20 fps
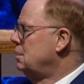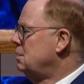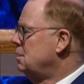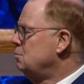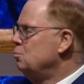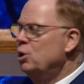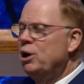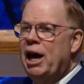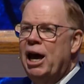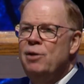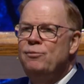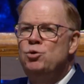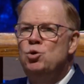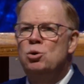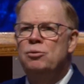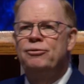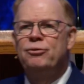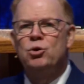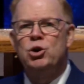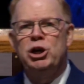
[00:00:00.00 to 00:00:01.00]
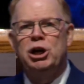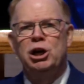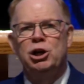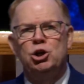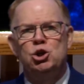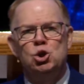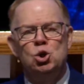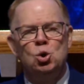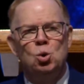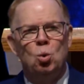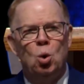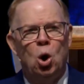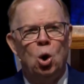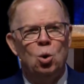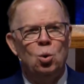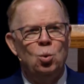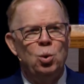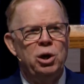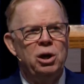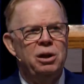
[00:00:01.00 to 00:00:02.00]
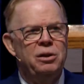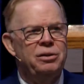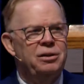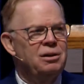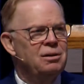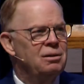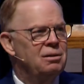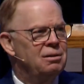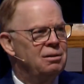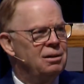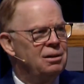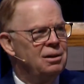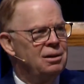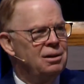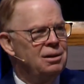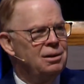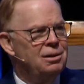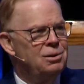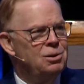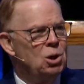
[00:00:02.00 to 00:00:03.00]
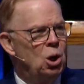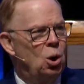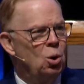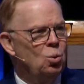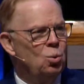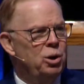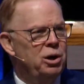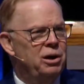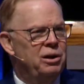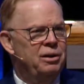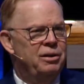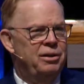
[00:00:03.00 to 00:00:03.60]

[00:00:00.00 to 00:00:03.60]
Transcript: But have you a friend that you can walk with and talk with?